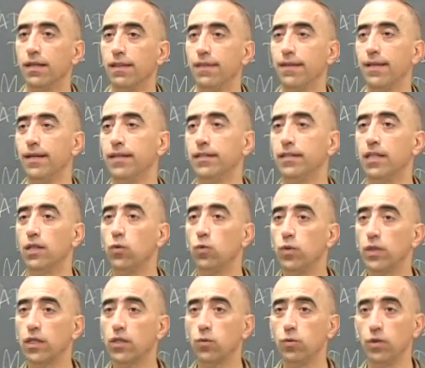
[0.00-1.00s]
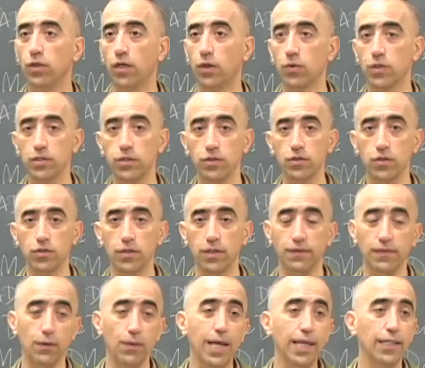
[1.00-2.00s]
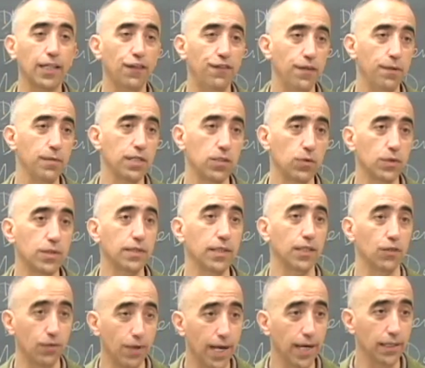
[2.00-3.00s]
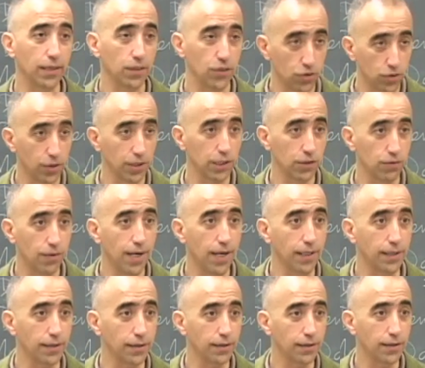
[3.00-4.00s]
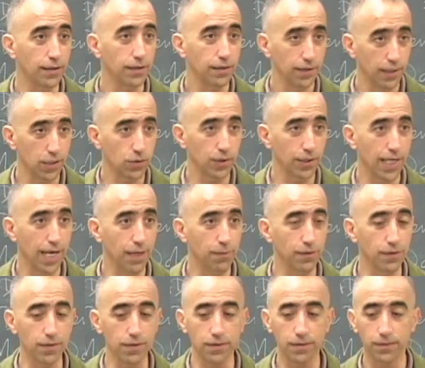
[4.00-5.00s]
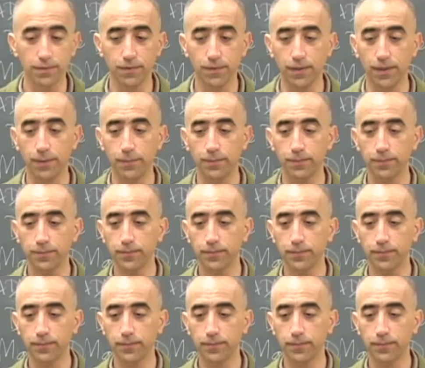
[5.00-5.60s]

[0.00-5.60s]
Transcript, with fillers: then the weak will always lose. And the radical feminists would say, right, you got it right. That's what happens, right?